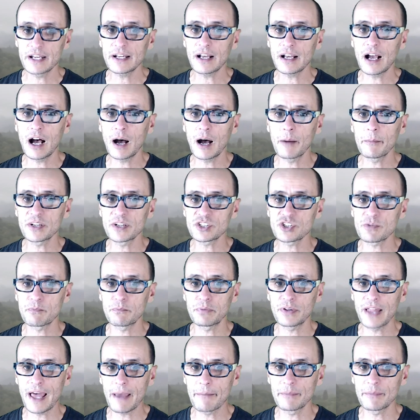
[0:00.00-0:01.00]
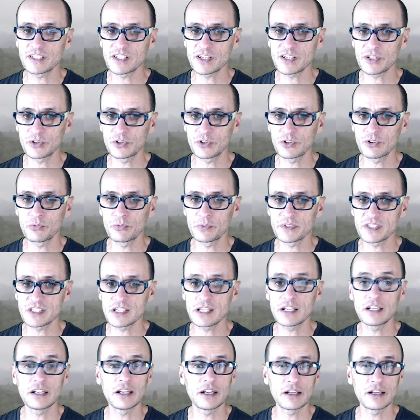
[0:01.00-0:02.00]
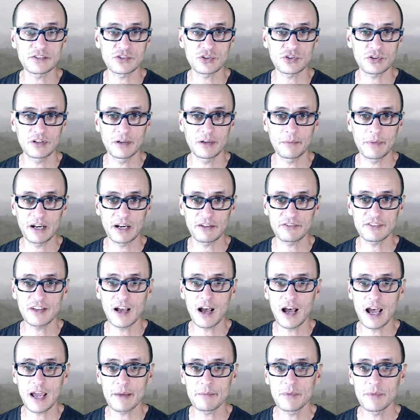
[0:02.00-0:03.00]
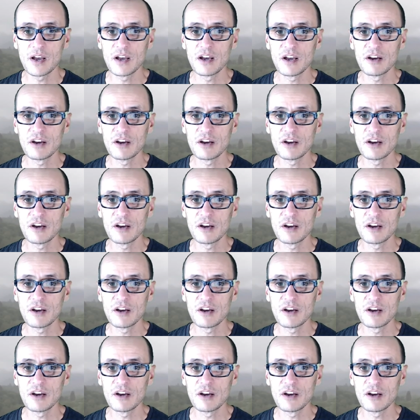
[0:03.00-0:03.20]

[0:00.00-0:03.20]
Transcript: how much plant material was eaten in a certain amount of time